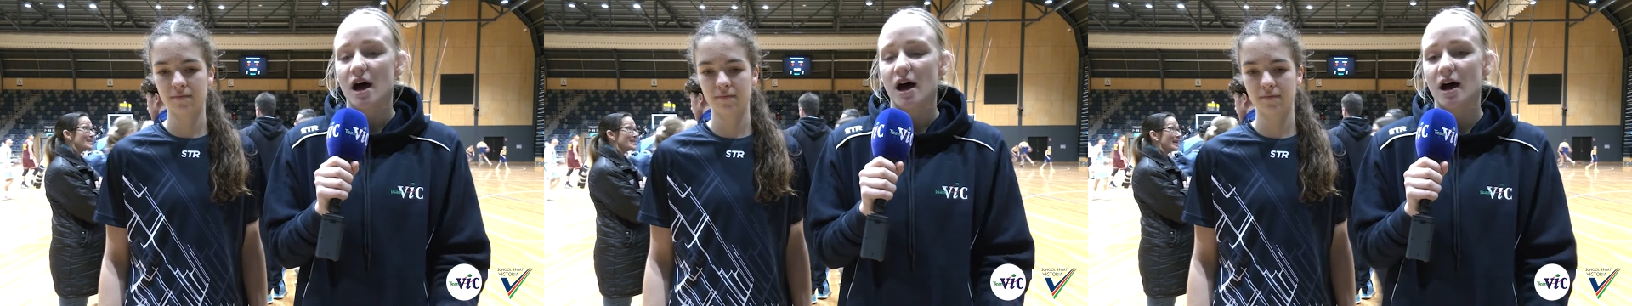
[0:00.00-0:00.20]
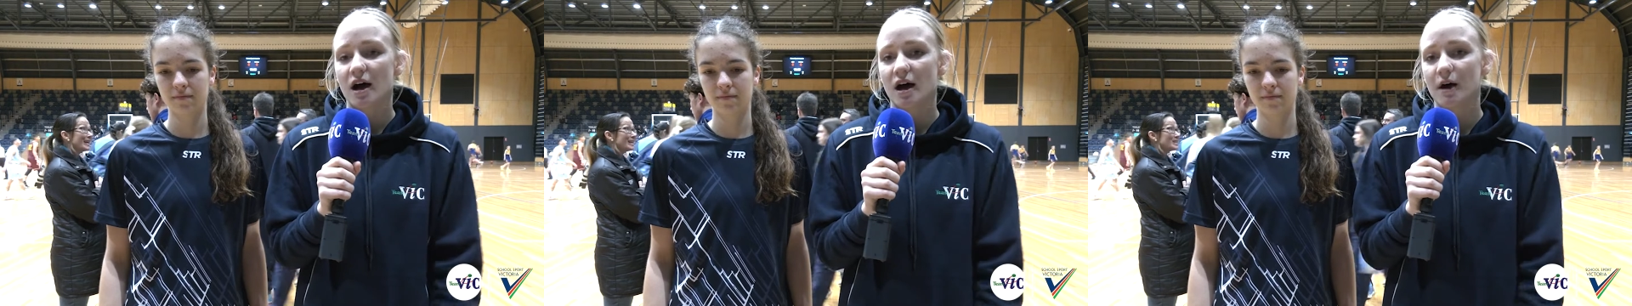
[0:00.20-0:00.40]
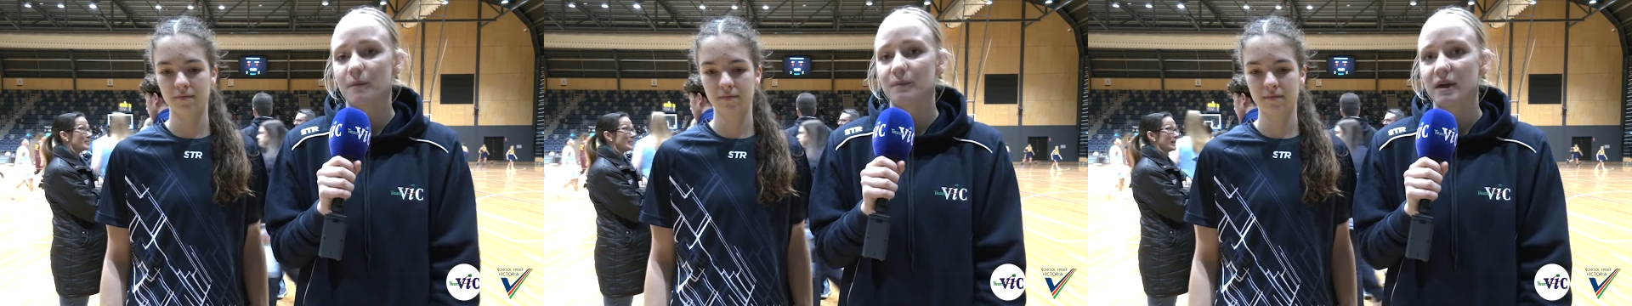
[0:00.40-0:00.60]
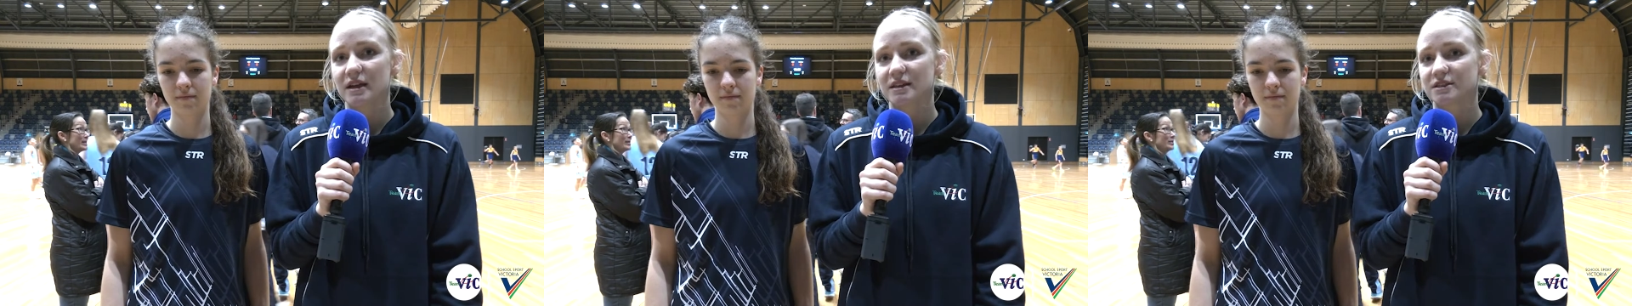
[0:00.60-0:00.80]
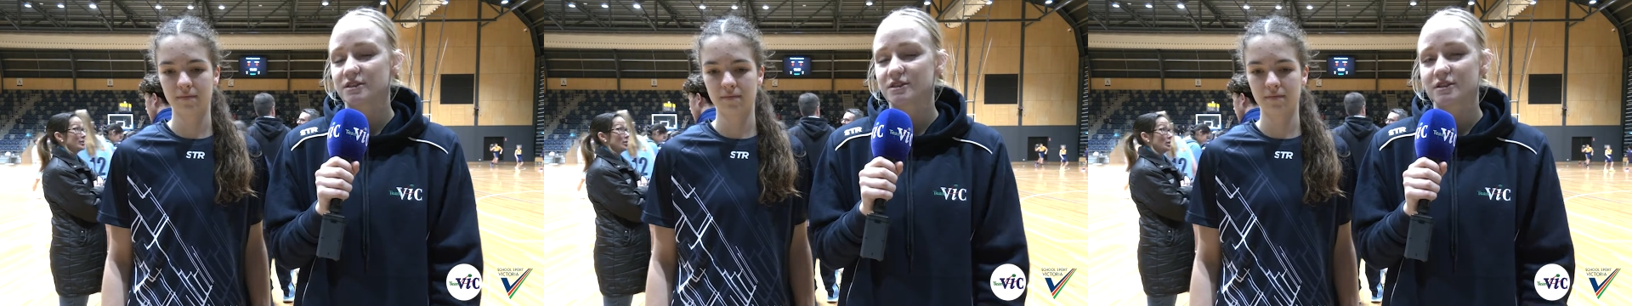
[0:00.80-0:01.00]
Speaker 1: Um,
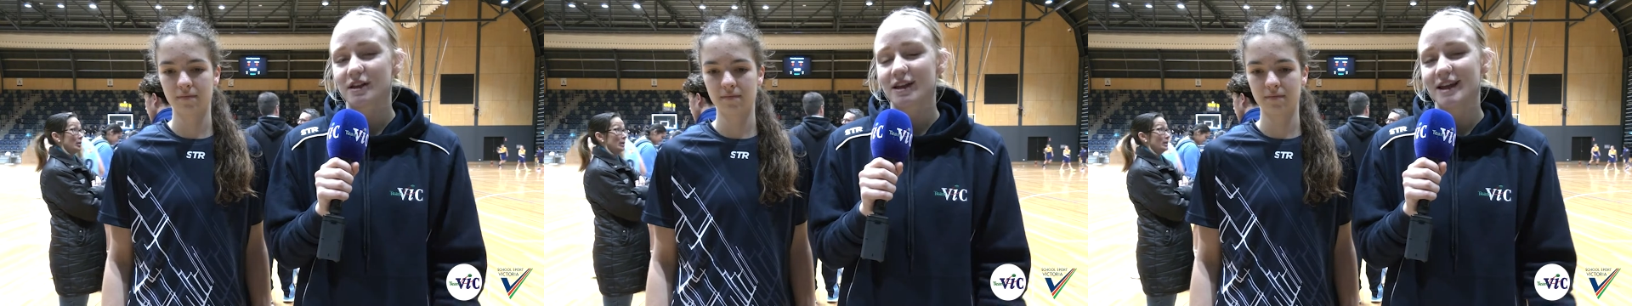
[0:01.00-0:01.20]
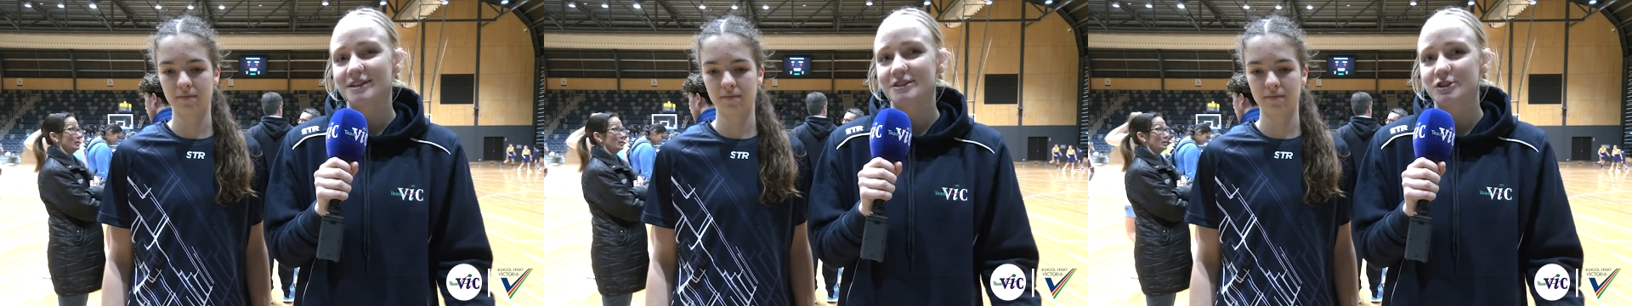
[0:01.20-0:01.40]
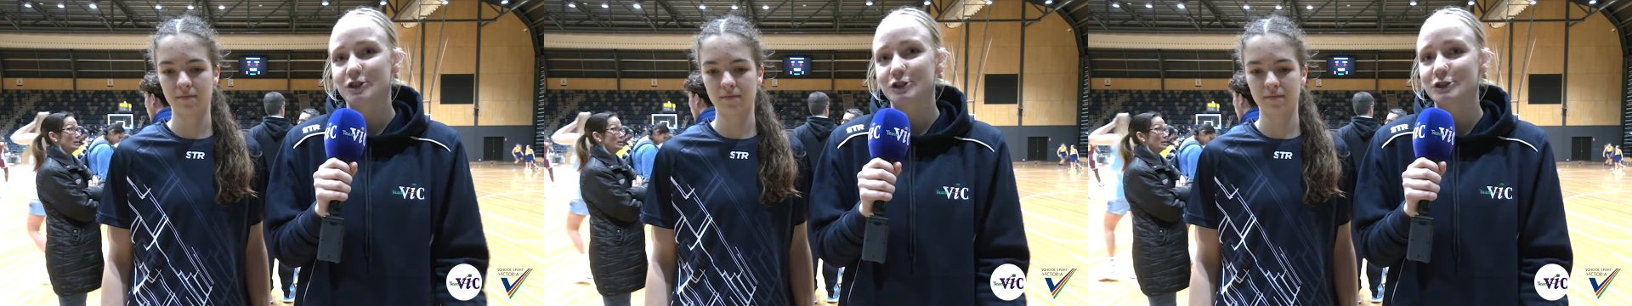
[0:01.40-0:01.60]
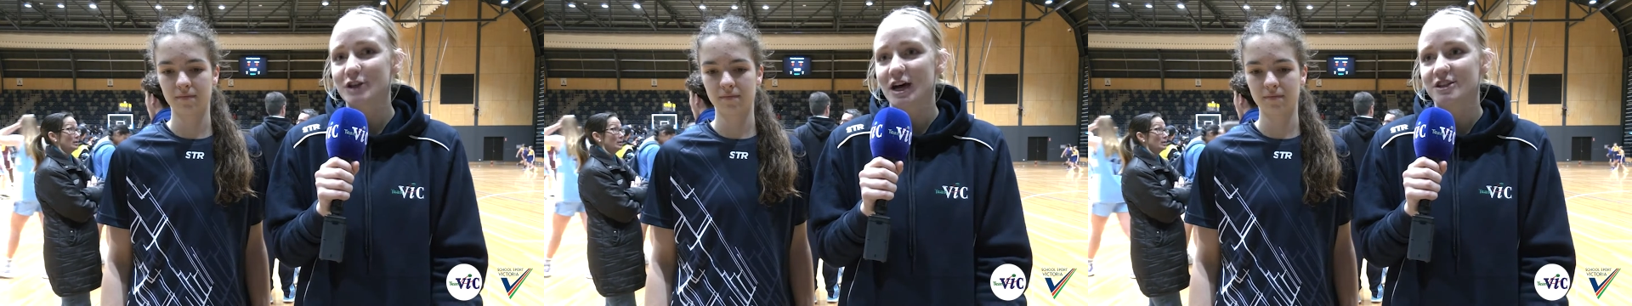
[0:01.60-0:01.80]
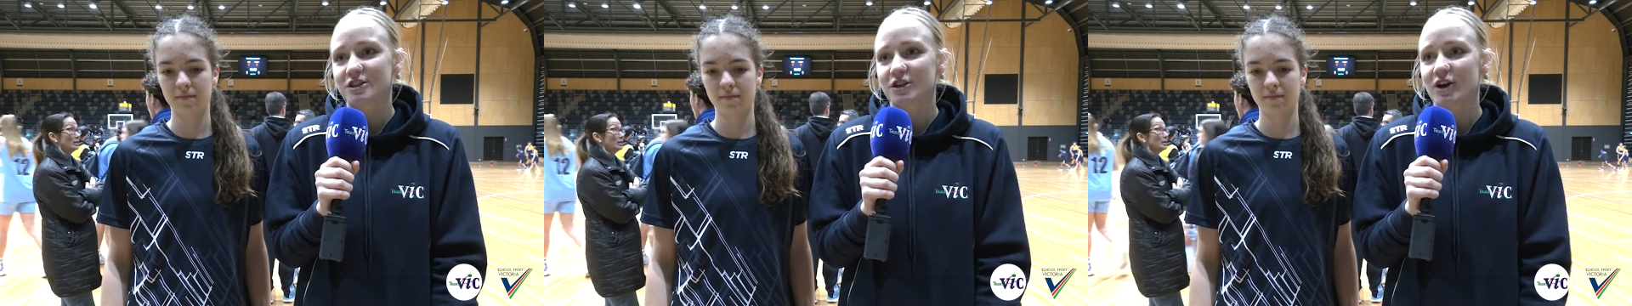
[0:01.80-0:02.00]
it's it's just
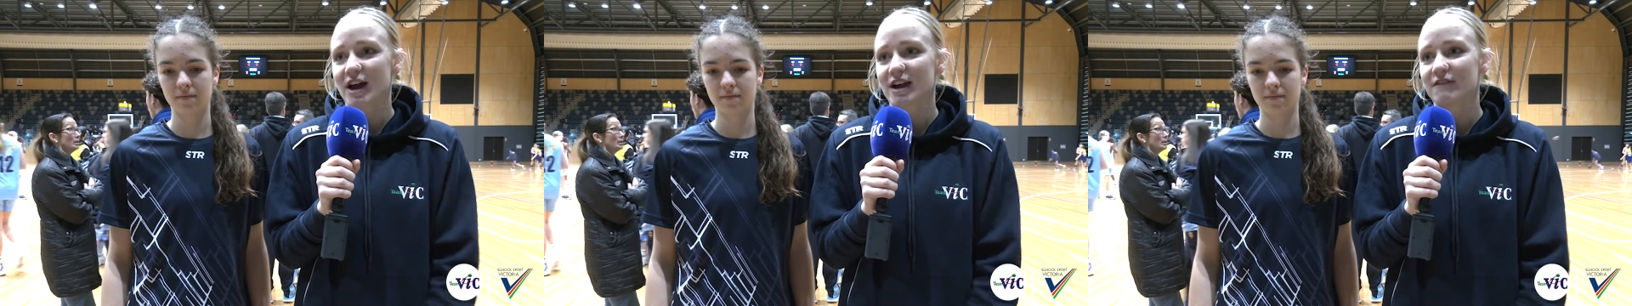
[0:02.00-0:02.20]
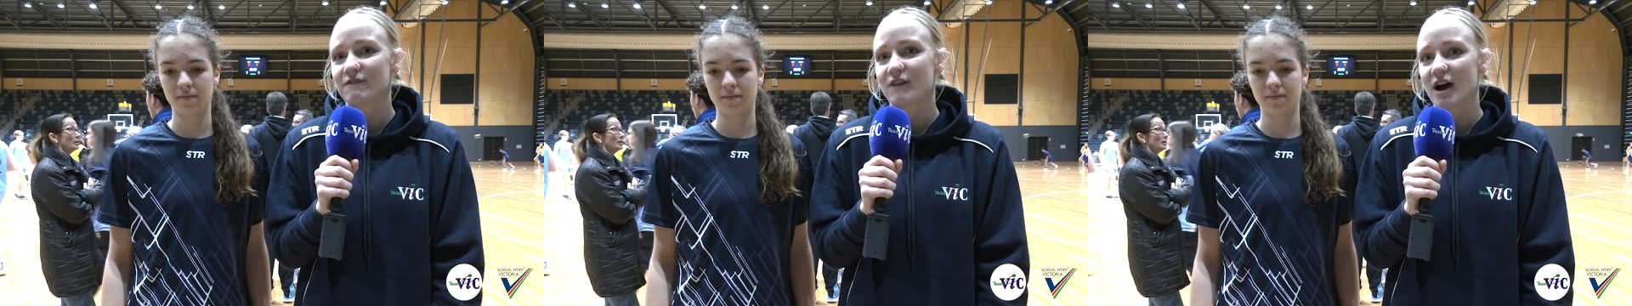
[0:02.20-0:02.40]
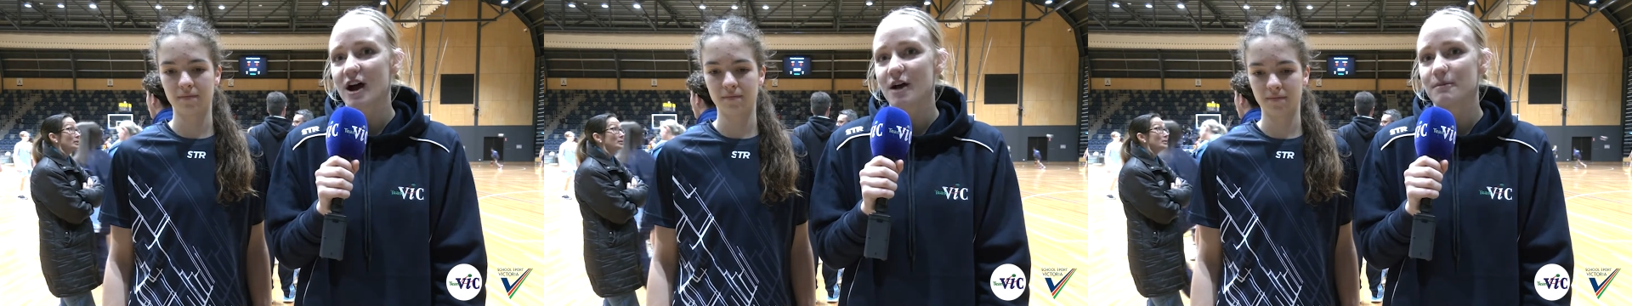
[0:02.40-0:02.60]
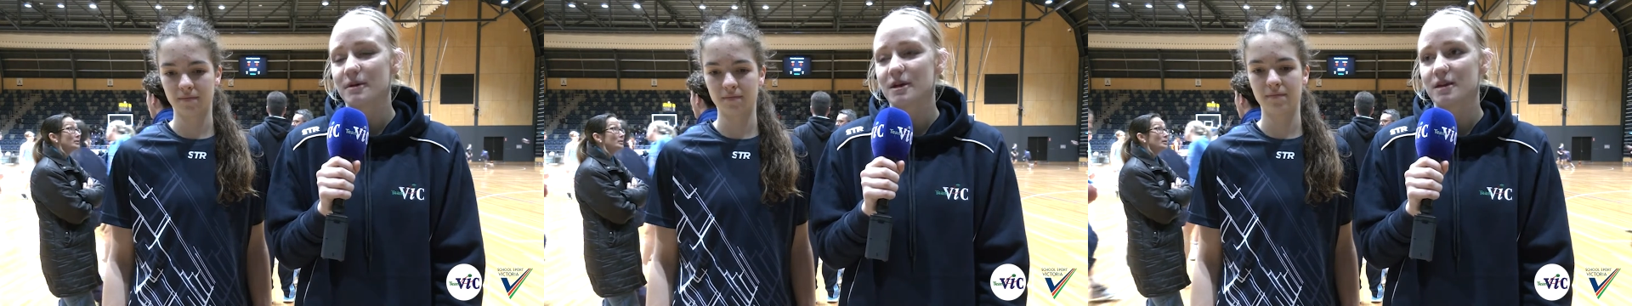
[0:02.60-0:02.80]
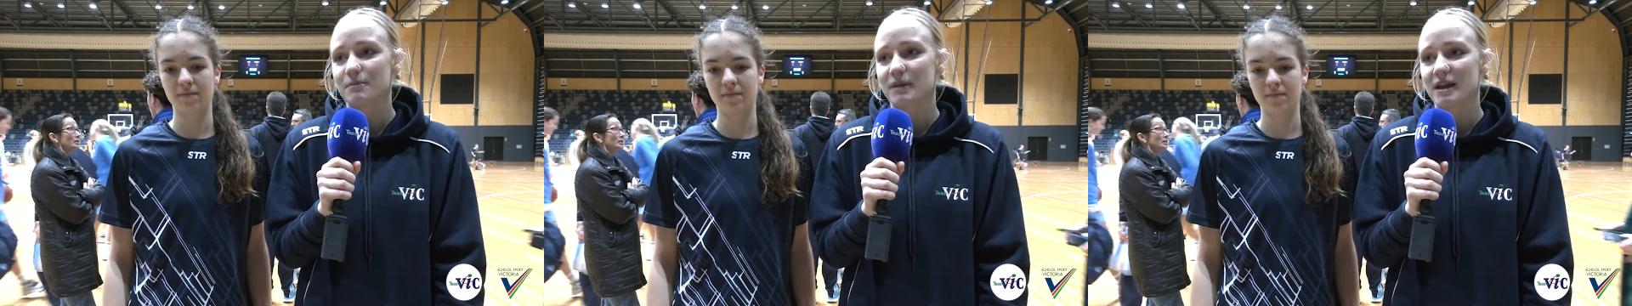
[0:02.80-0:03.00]
such a great environment.